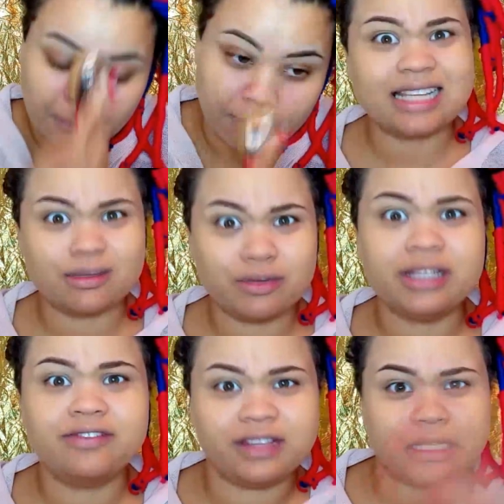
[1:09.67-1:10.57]
Guys, I'm
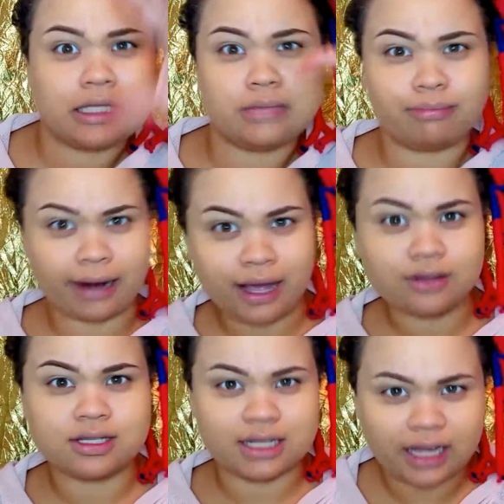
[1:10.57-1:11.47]
really feeling these
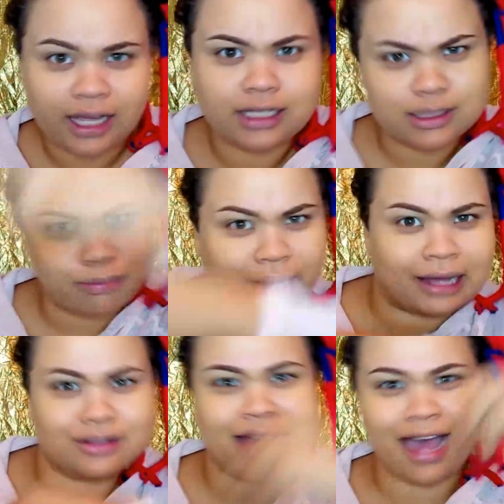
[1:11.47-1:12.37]
brows today. These
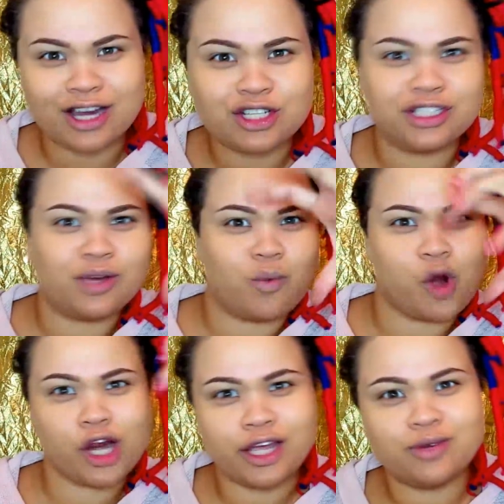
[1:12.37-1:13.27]
brows are actually
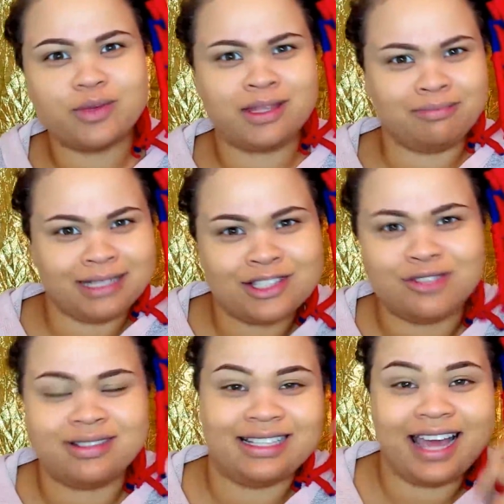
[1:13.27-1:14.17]
working with me
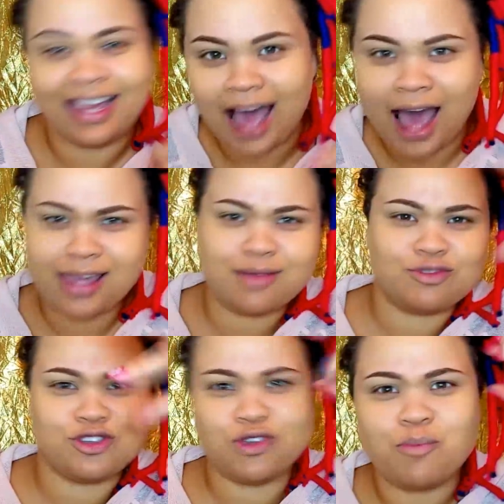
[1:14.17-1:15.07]
today. I am
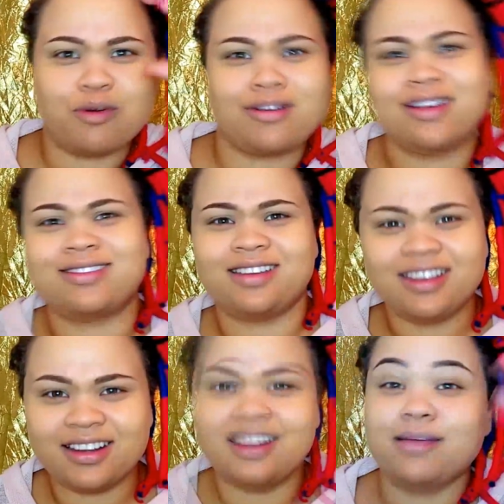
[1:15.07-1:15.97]
super
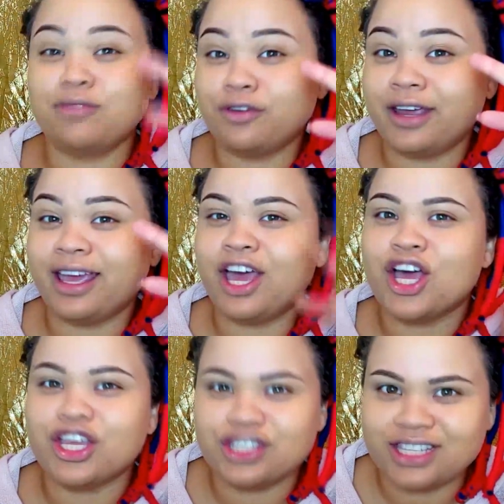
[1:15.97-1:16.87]
excited. Step 3,
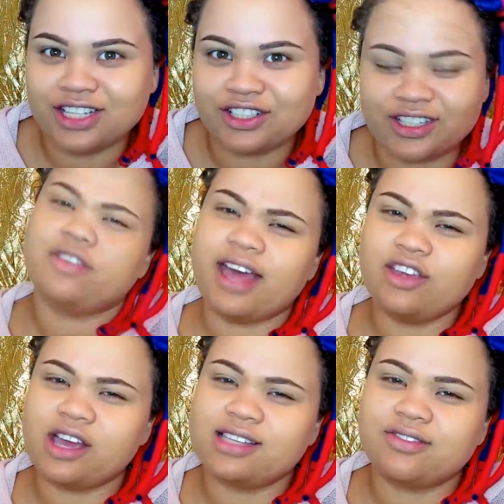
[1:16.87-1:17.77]
concealer. For that,
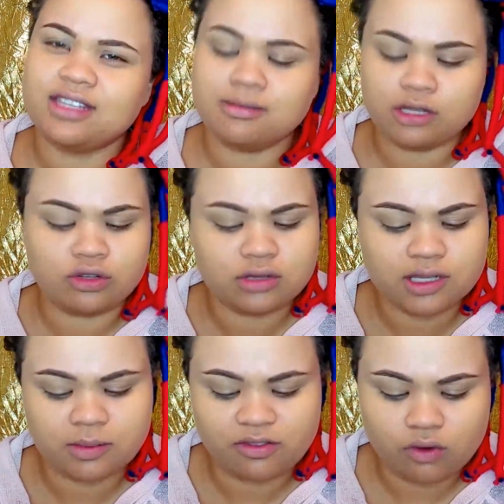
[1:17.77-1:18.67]
you guys have seen me use
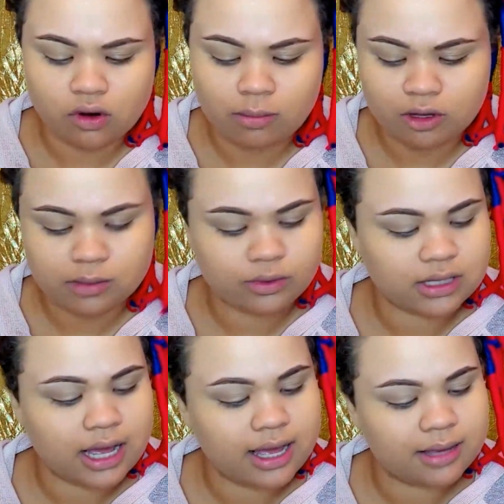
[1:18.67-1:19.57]
this before multiple
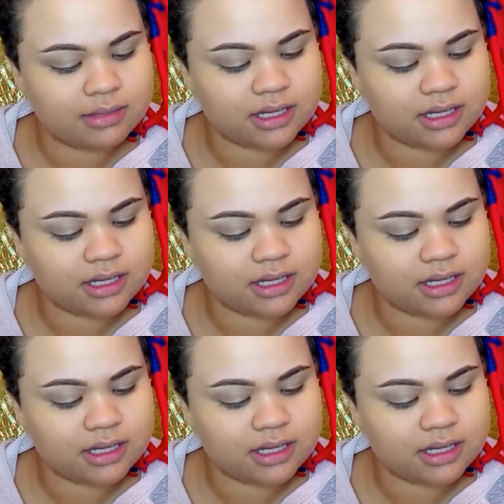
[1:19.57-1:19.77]
times.